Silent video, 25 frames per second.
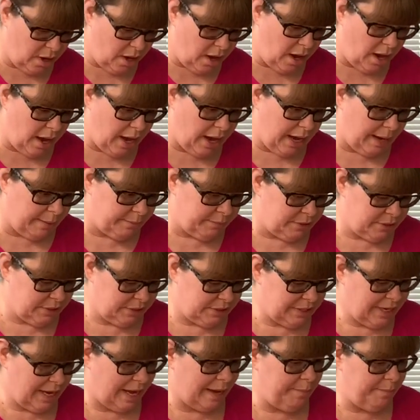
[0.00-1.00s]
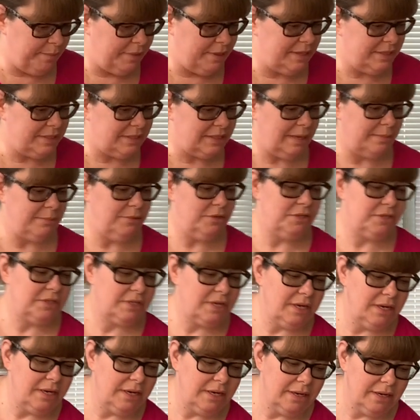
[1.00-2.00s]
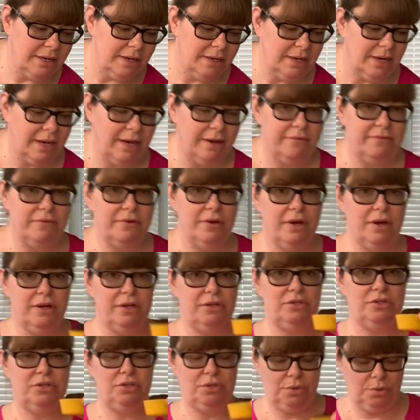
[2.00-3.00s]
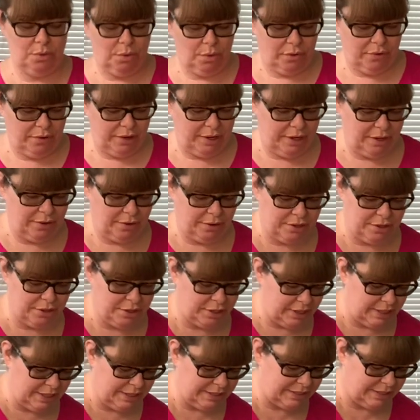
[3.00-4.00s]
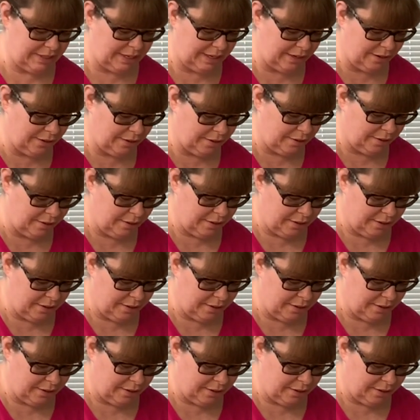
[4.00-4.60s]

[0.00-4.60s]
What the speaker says: to top this, I'm just gonna have 2 Oreo cookies here.